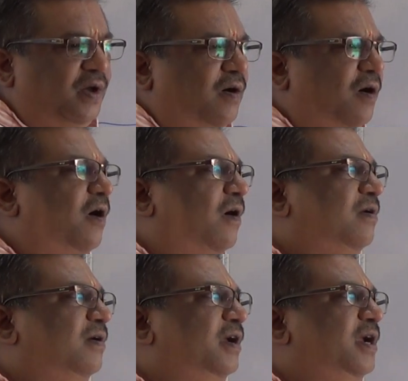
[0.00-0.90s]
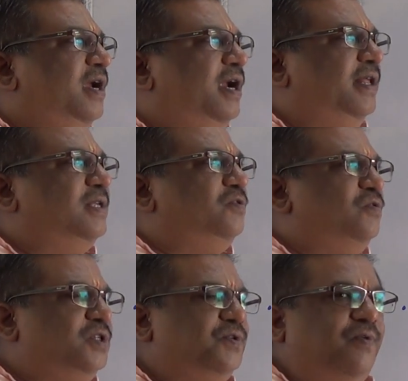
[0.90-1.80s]
or it is
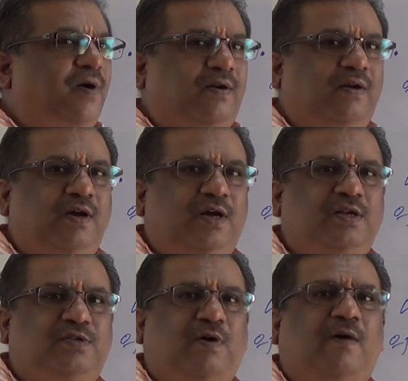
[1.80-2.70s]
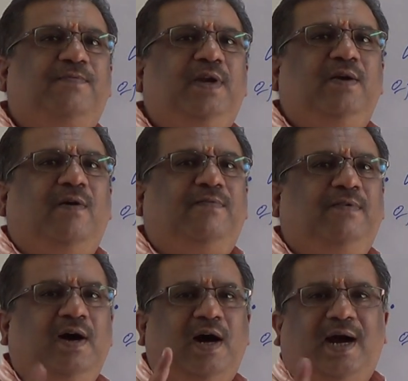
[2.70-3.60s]
used for softening of
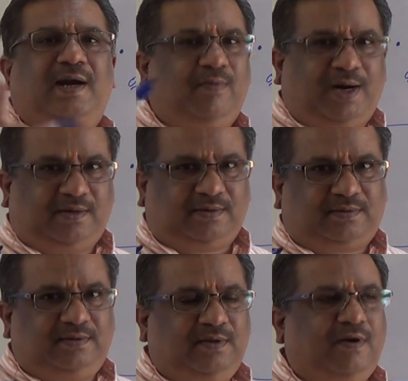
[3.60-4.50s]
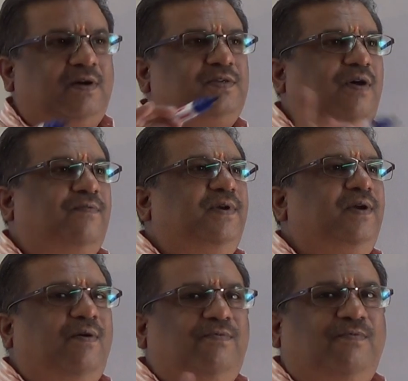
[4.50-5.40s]
hard water or softening
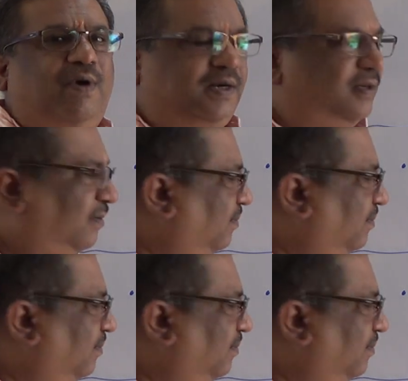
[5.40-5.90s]
of water.